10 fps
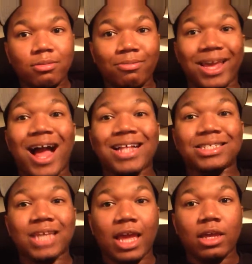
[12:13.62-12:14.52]

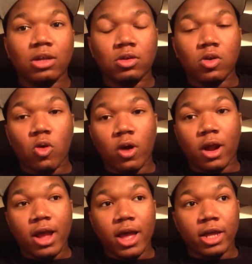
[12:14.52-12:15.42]
Beyonce
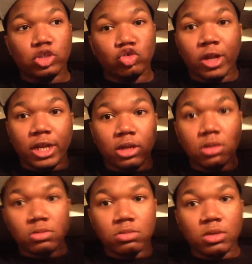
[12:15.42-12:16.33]
or Tree
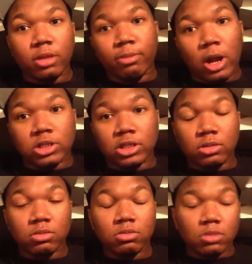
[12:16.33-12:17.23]
in person.
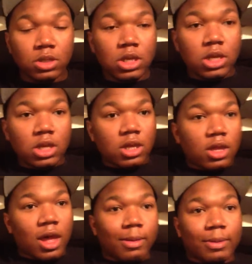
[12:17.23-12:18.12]

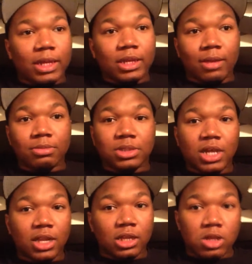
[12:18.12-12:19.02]
I mean, I'm
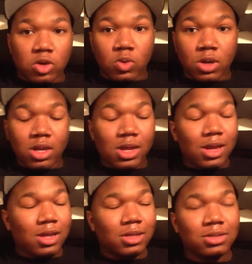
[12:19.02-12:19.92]
telling you,
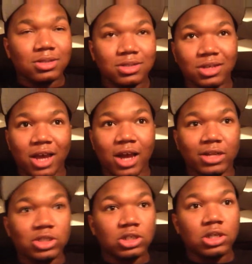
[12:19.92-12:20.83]

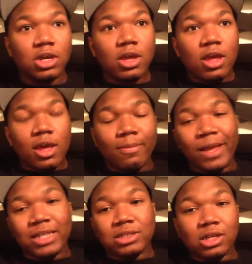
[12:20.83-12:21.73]
gosh. And
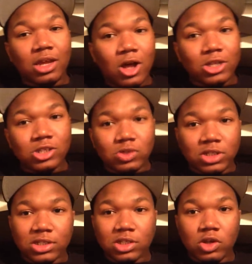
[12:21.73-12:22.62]
basically, also
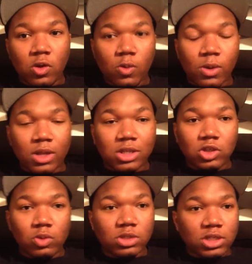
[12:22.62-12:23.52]
just,
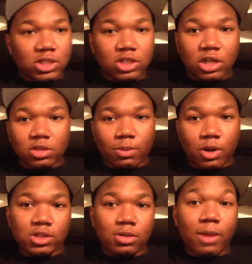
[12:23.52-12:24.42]
don't just judge a
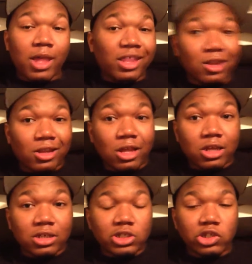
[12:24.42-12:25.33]
person by their
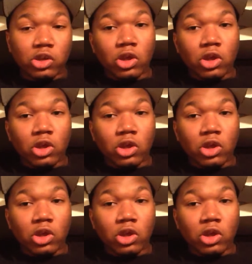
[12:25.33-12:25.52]
looks.